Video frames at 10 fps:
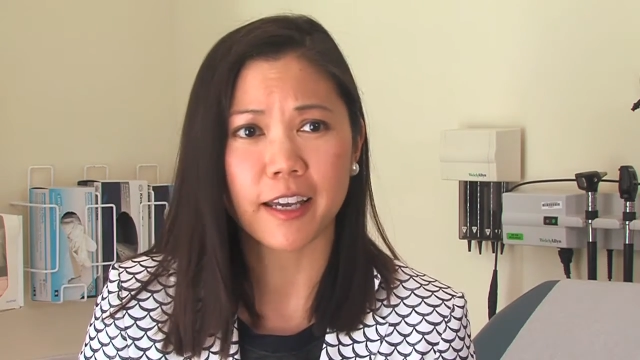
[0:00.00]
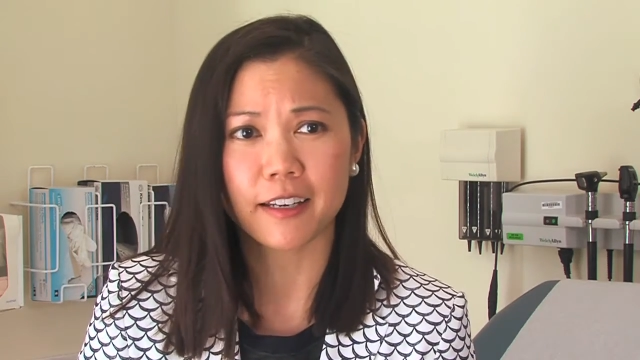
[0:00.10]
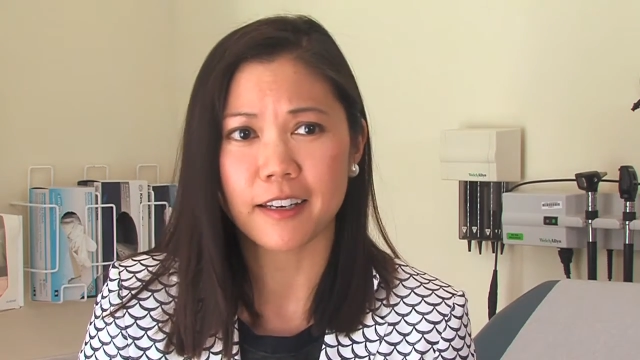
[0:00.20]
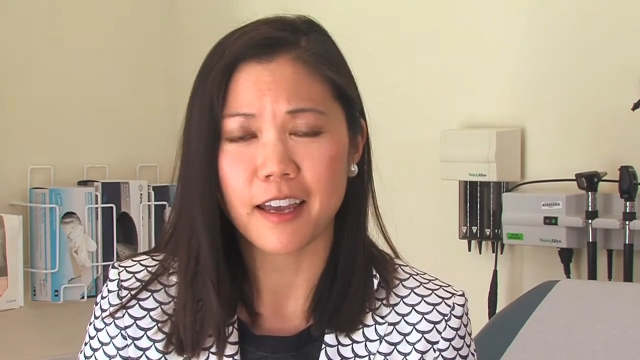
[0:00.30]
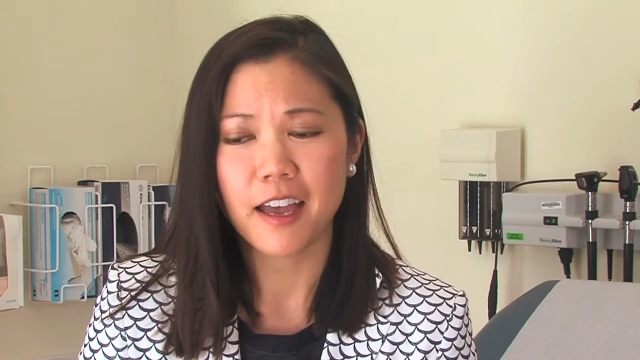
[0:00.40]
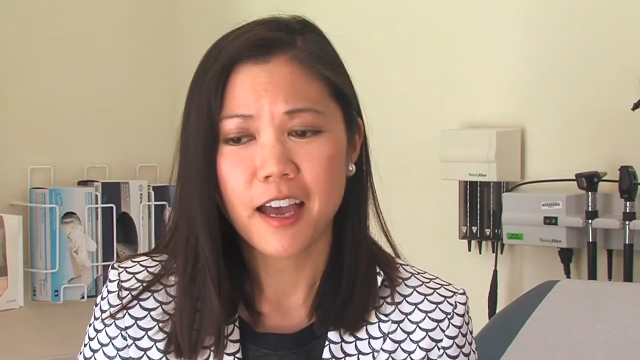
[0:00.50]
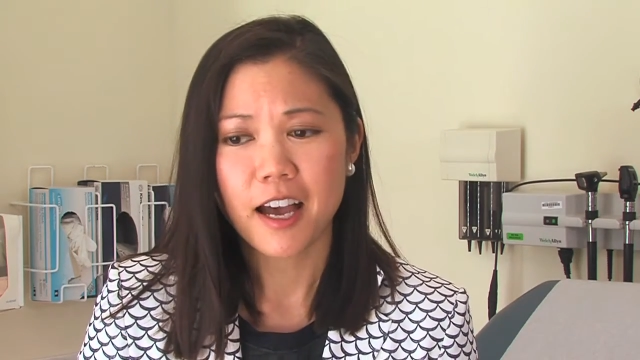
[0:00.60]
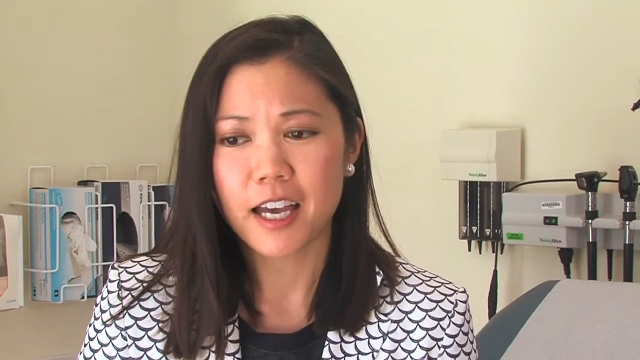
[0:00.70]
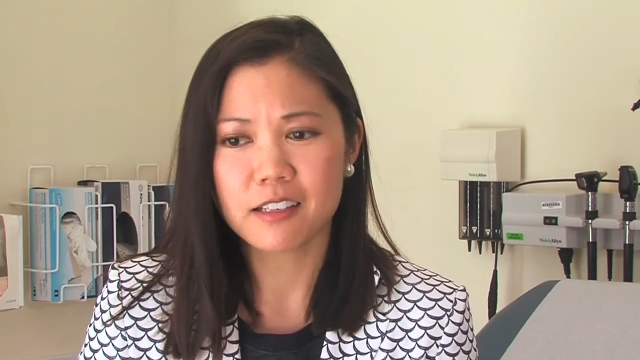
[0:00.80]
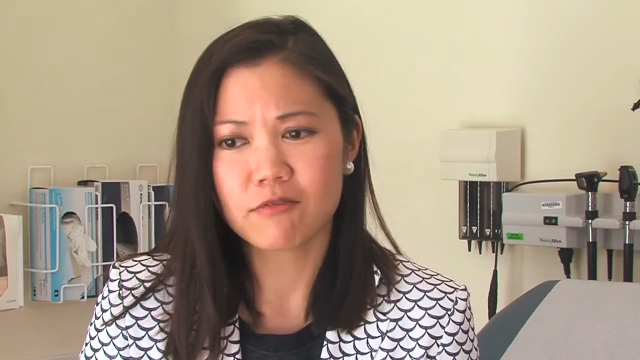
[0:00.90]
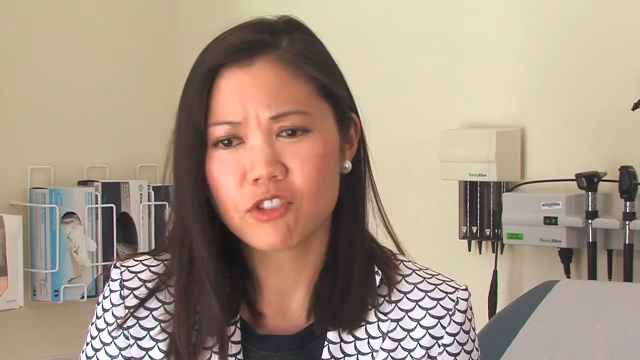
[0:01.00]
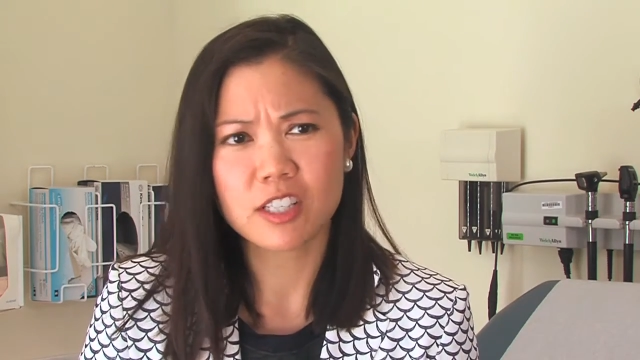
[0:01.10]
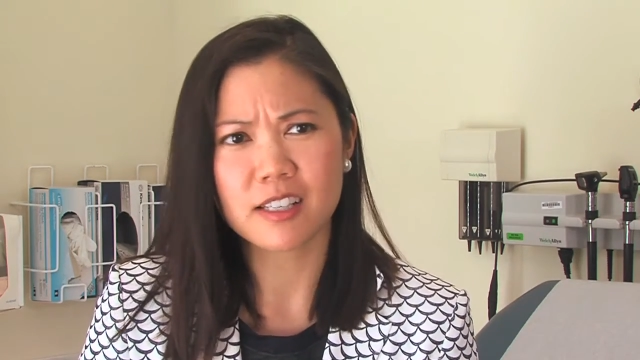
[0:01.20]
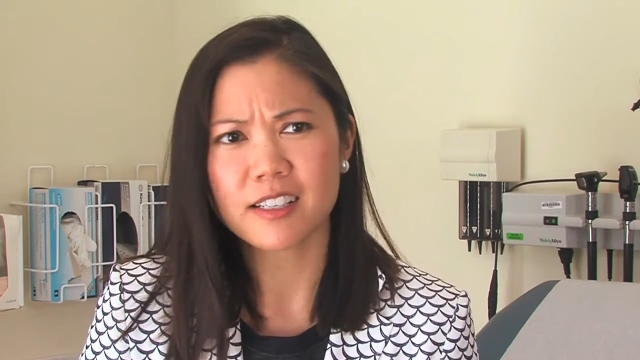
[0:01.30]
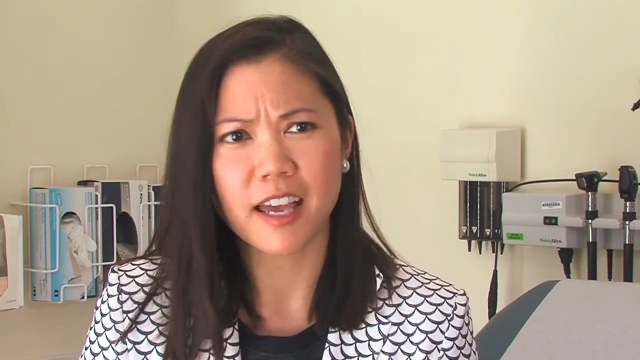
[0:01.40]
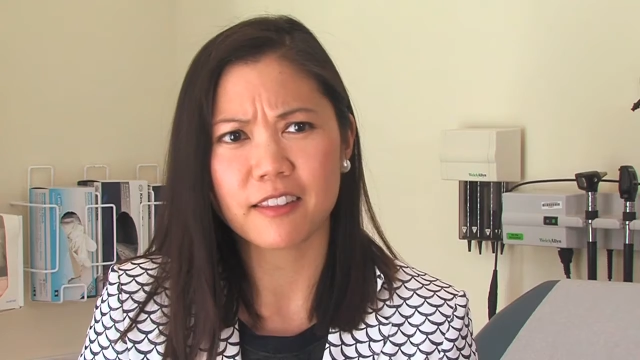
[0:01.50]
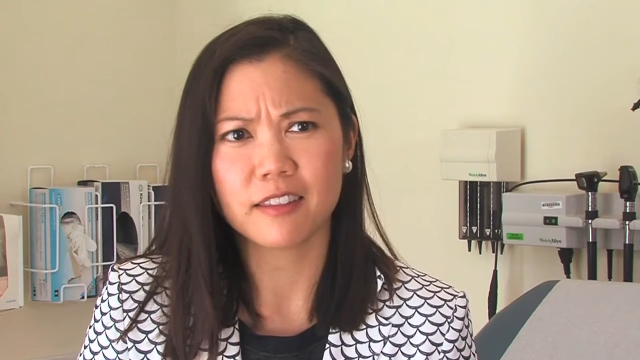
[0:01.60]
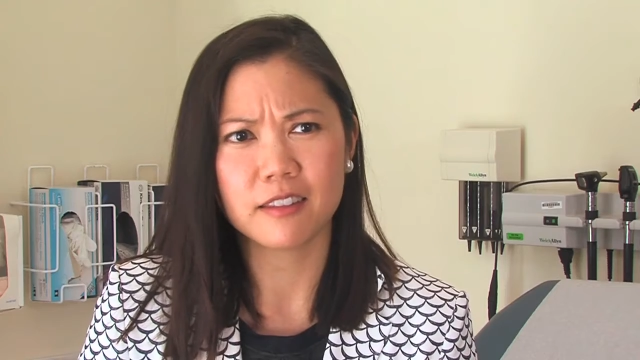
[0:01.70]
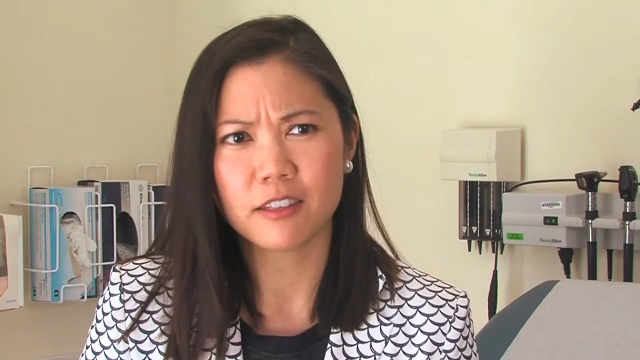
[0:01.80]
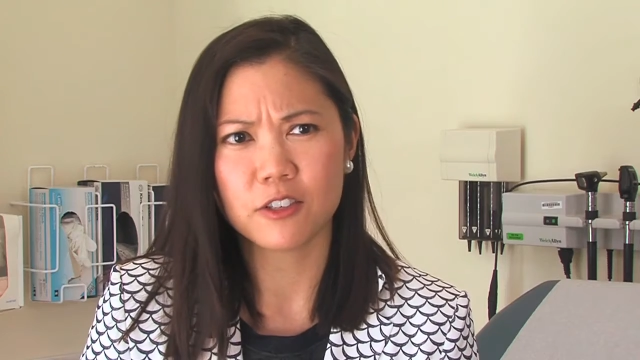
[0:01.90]
And I just
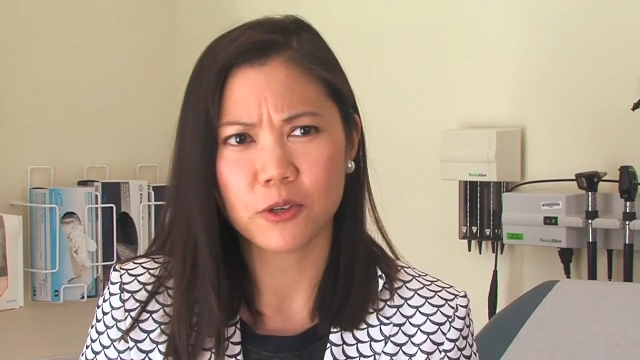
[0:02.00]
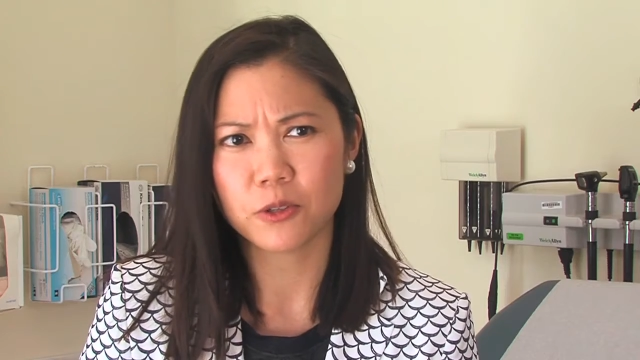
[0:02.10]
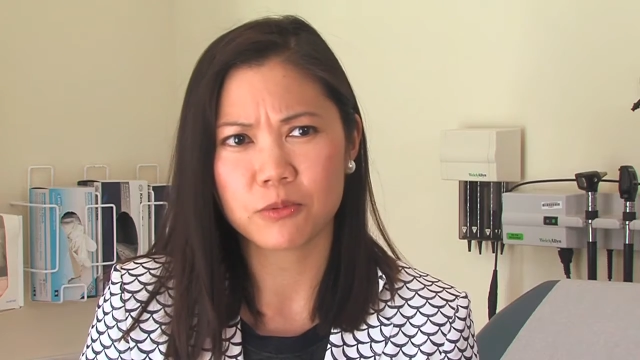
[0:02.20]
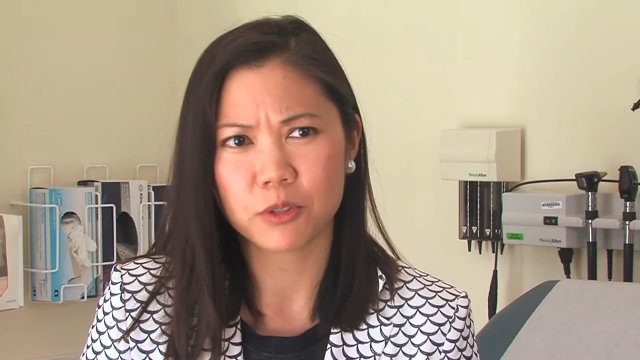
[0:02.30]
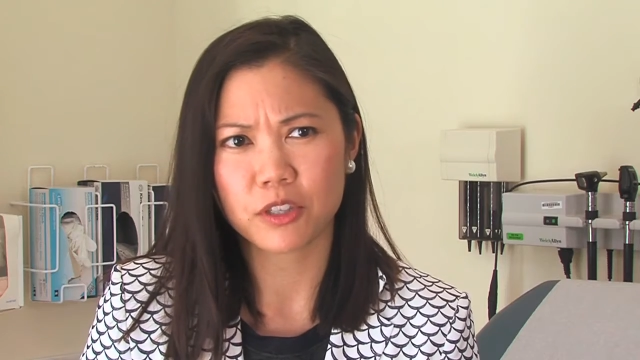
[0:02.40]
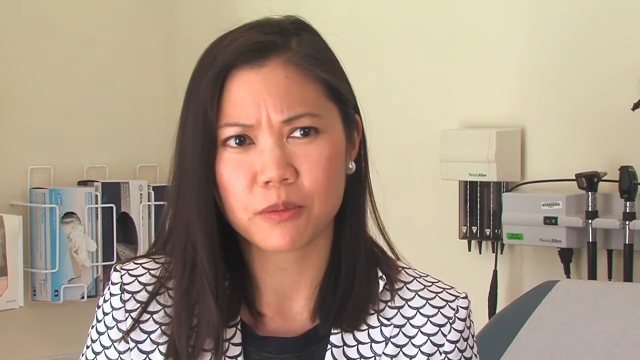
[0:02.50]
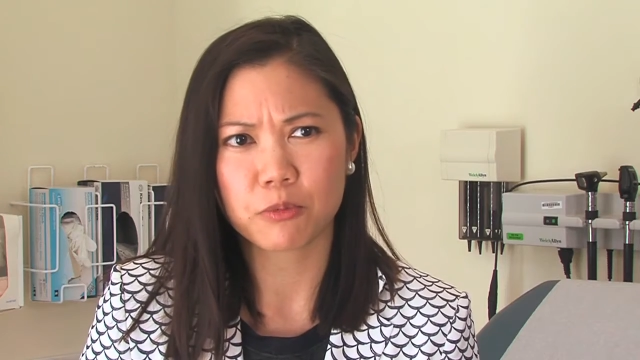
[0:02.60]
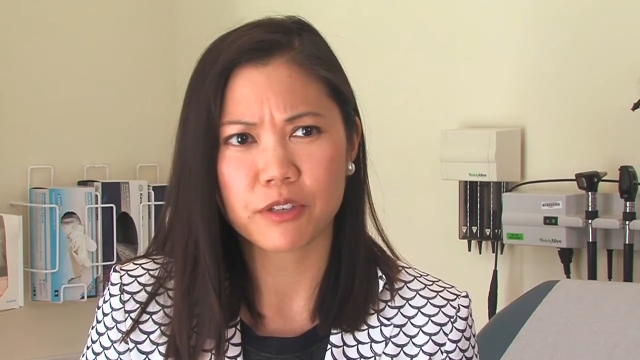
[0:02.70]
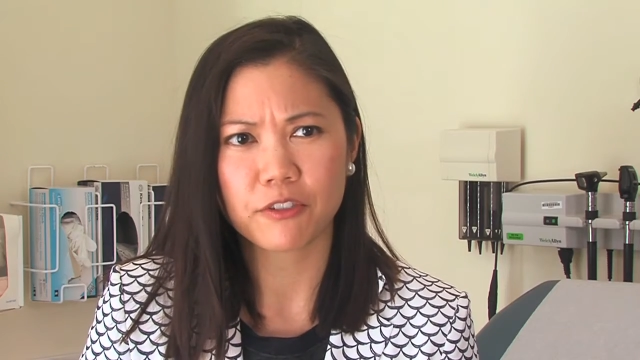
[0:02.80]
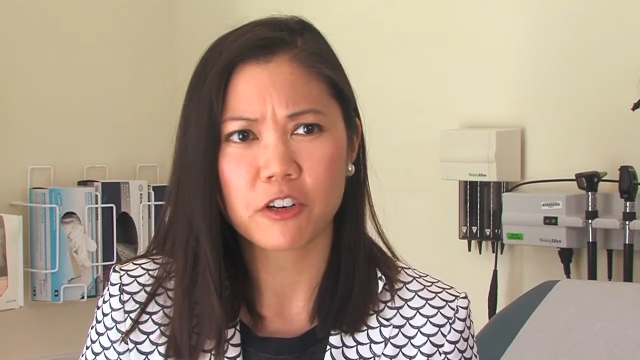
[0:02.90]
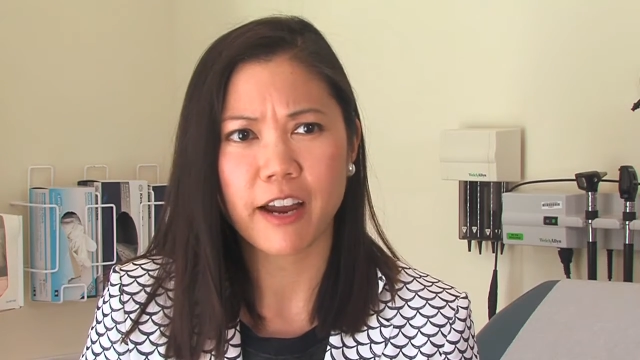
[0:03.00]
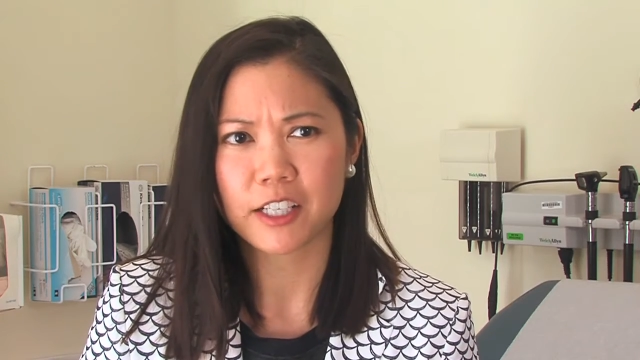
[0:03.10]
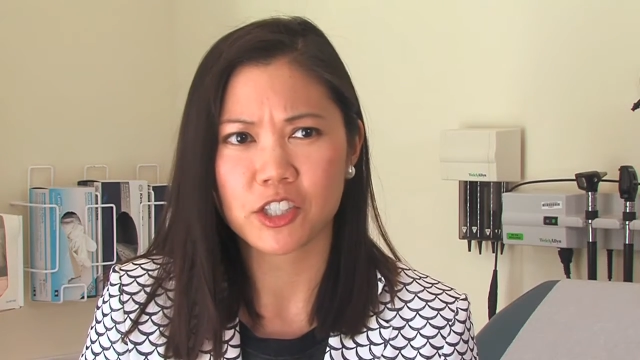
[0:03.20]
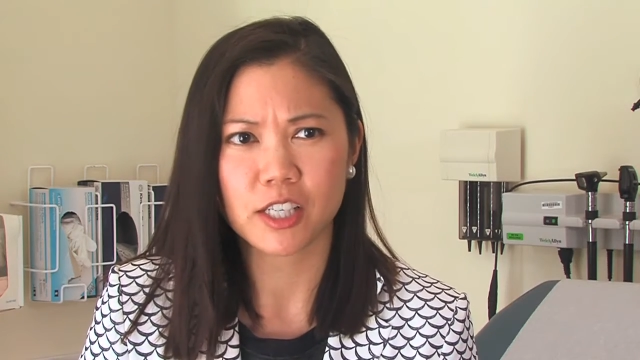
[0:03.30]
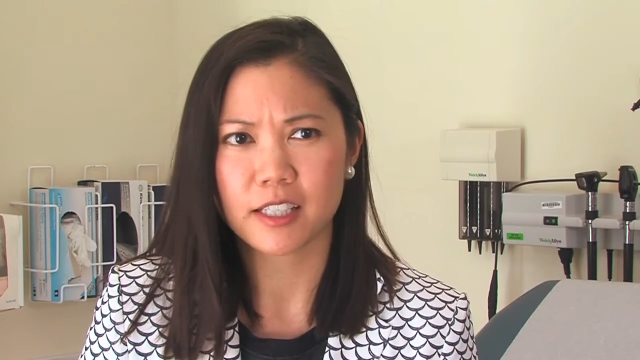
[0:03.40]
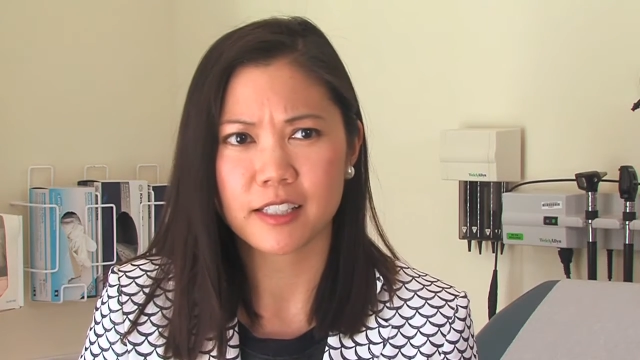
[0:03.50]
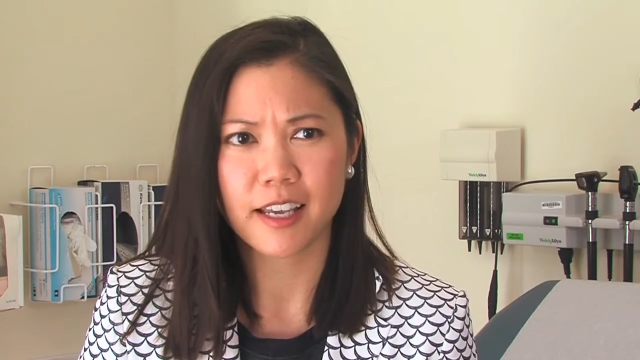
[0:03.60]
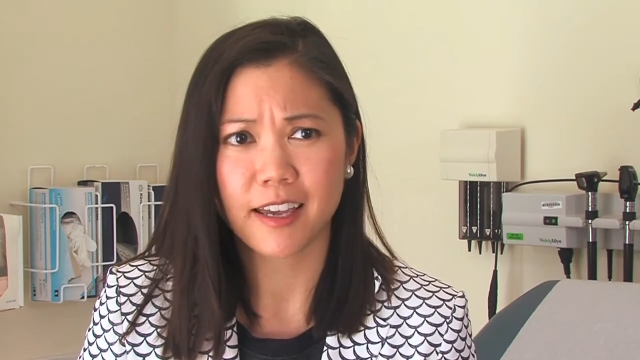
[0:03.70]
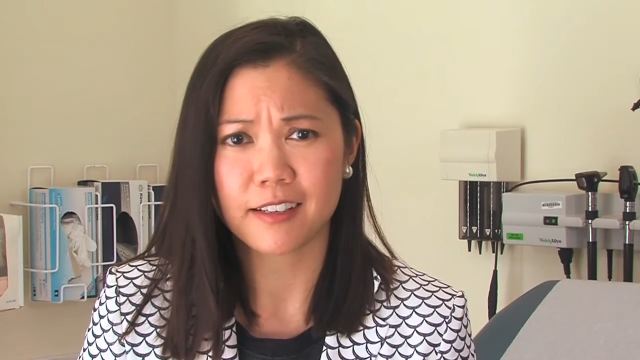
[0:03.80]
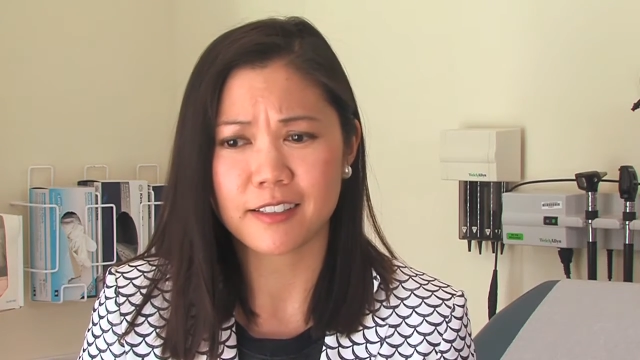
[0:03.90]
addend the note with a brief
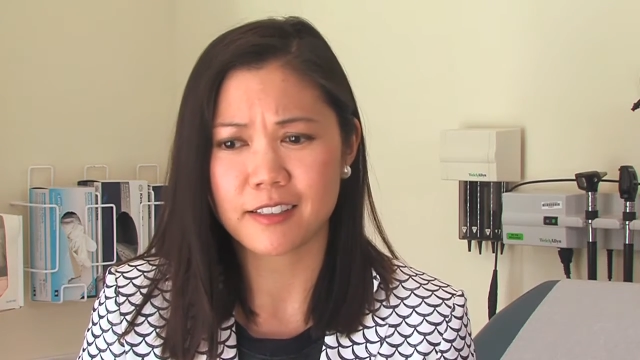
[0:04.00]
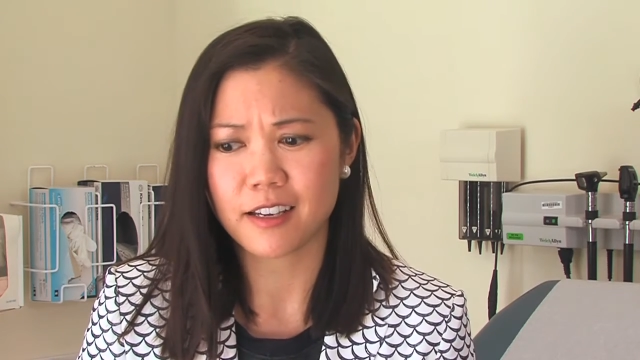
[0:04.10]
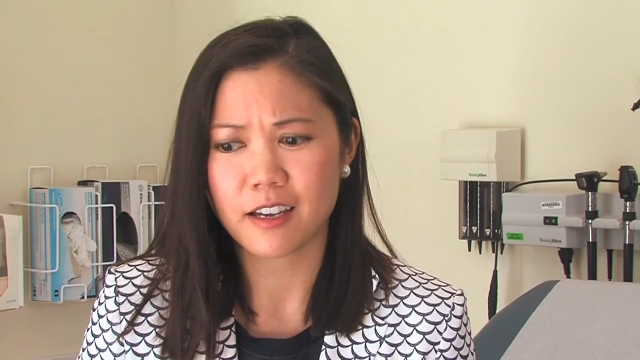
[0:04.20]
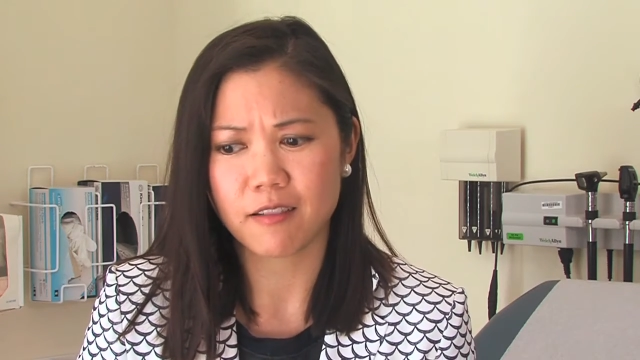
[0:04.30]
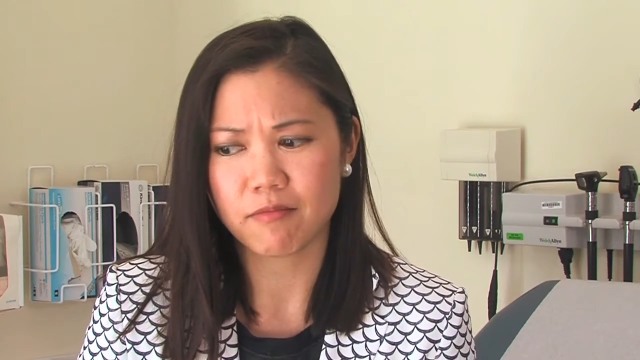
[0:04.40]
correction, and